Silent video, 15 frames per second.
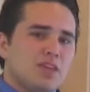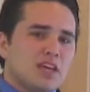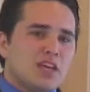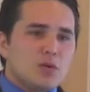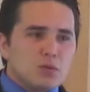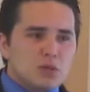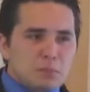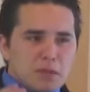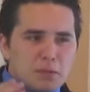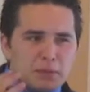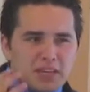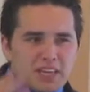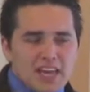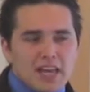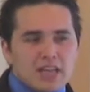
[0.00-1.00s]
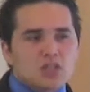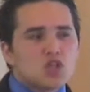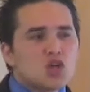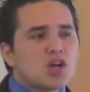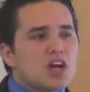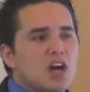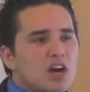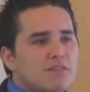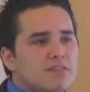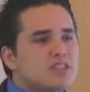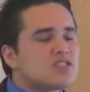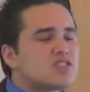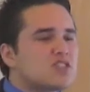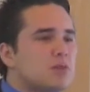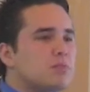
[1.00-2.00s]
He, he began to covet
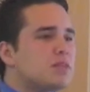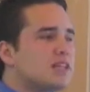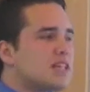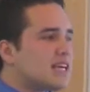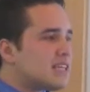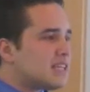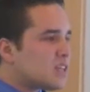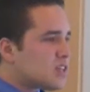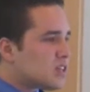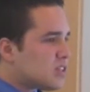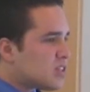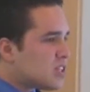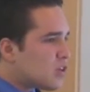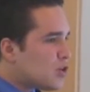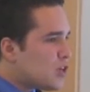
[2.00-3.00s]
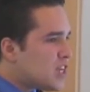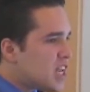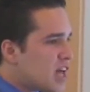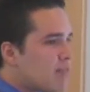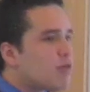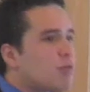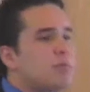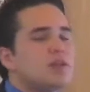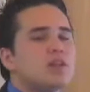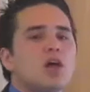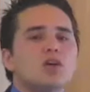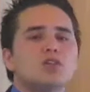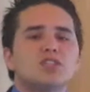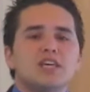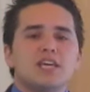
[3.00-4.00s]
something that could never
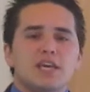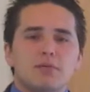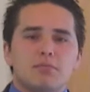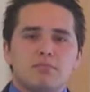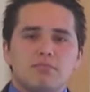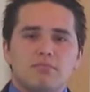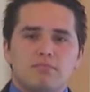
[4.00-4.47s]
belong to him.